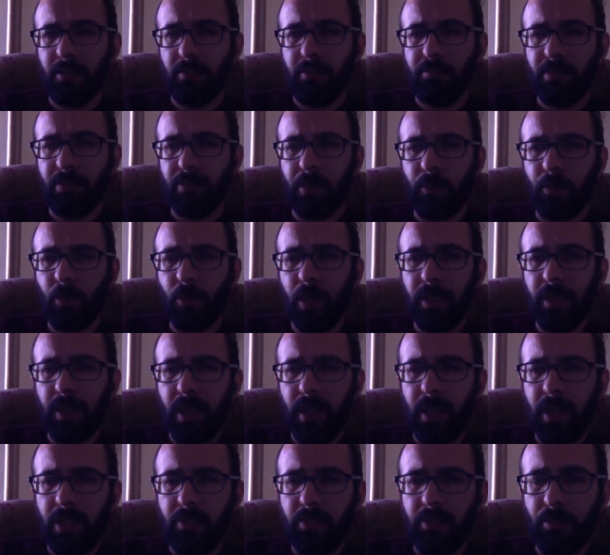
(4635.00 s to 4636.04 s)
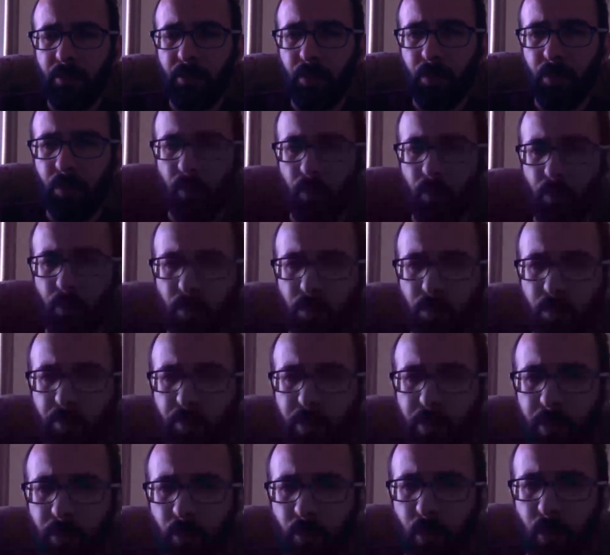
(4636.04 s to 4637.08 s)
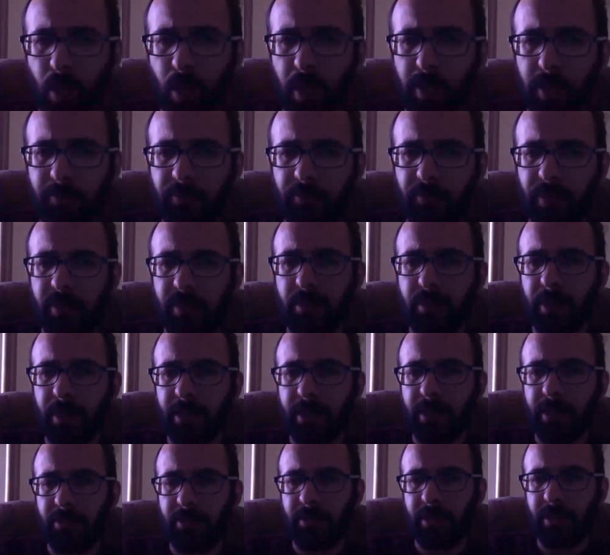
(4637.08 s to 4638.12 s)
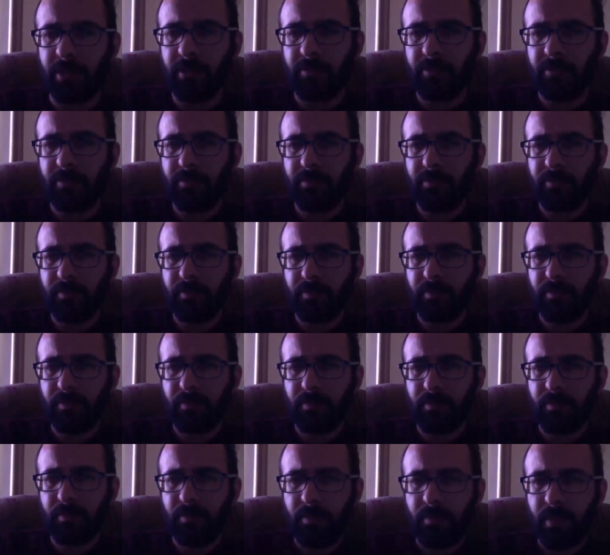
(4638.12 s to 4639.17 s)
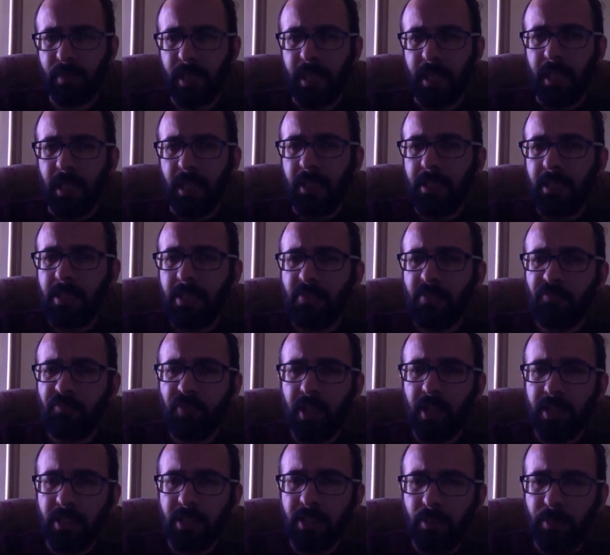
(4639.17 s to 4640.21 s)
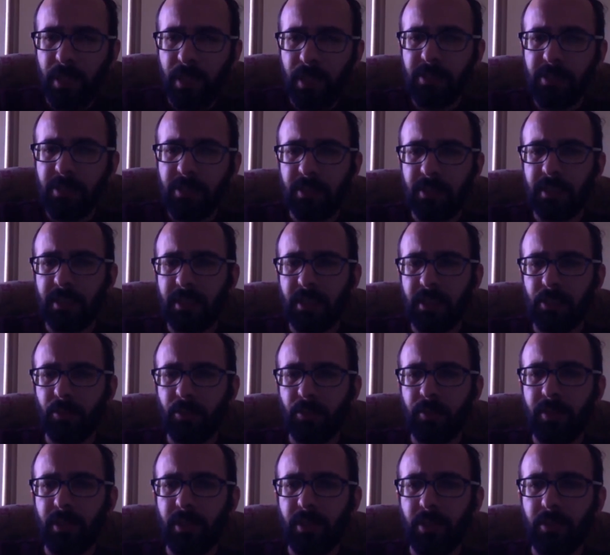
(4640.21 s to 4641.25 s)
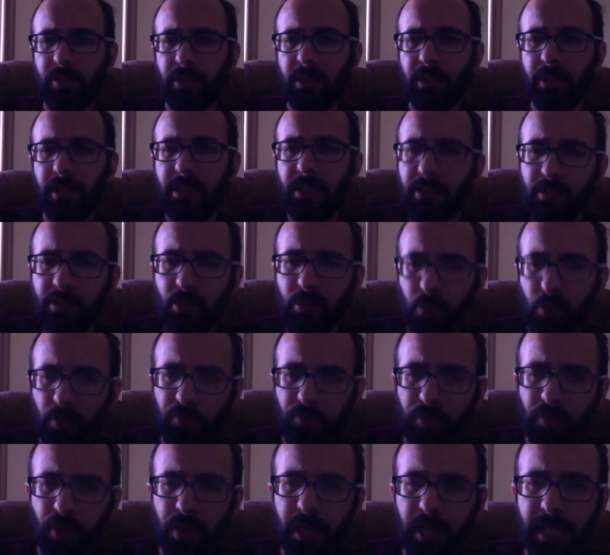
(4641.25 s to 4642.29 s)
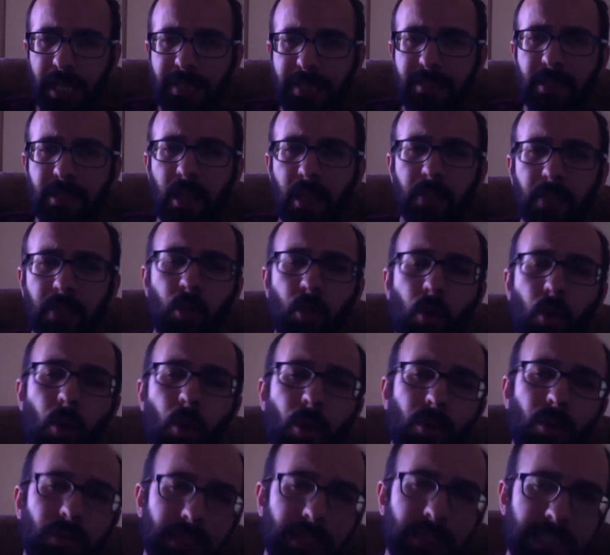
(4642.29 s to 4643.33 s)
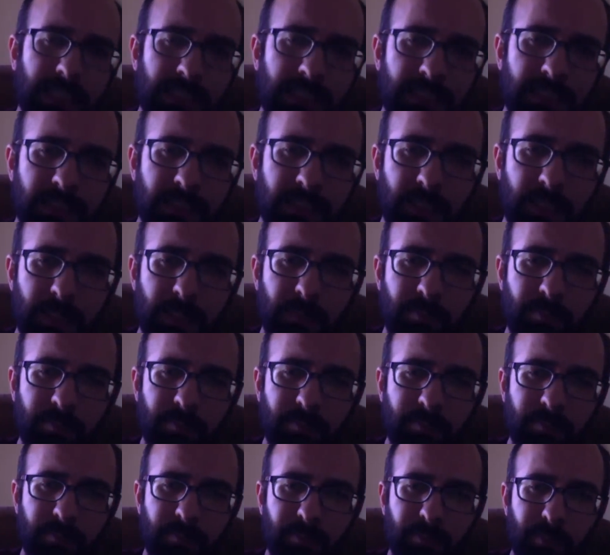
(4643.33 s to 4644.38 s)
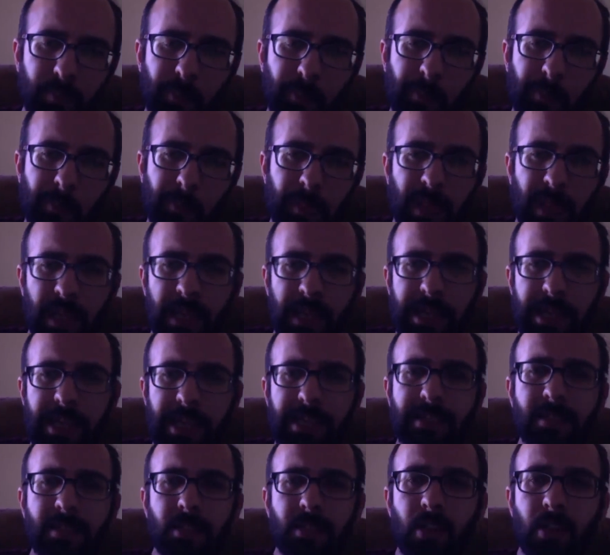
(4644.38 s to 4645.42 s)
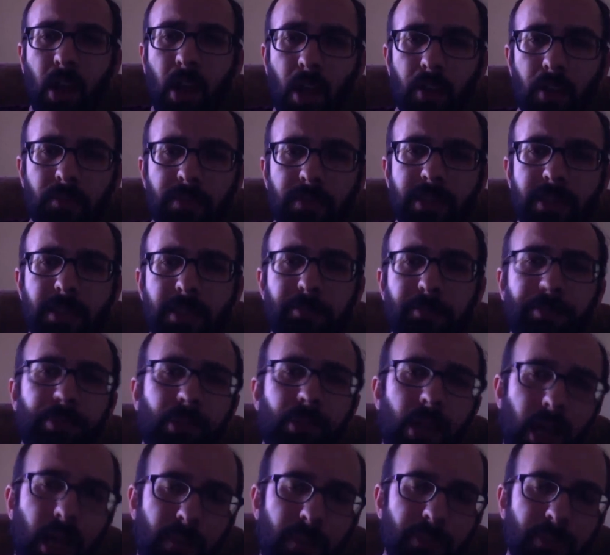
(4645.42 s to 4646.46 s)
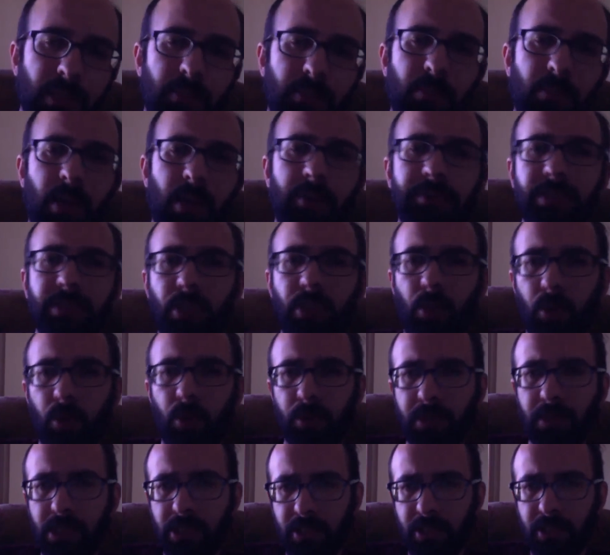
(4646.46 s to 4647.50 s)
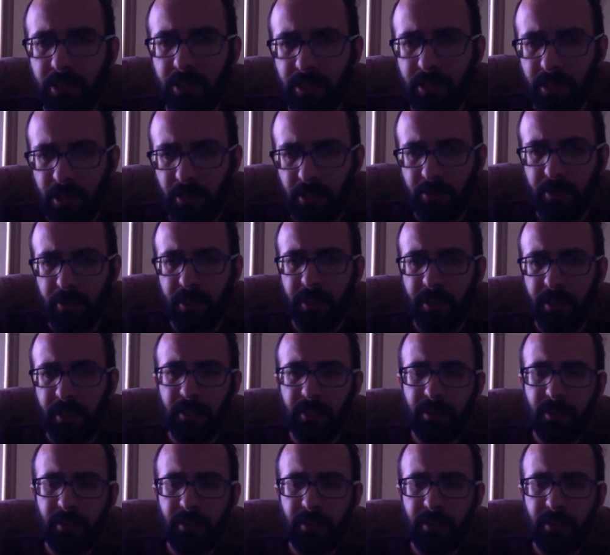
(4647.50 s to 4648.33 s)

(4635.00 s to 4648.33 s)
But why fundamentally? It is fundamentally new theory insofar as not only it solves the problem of the old theory,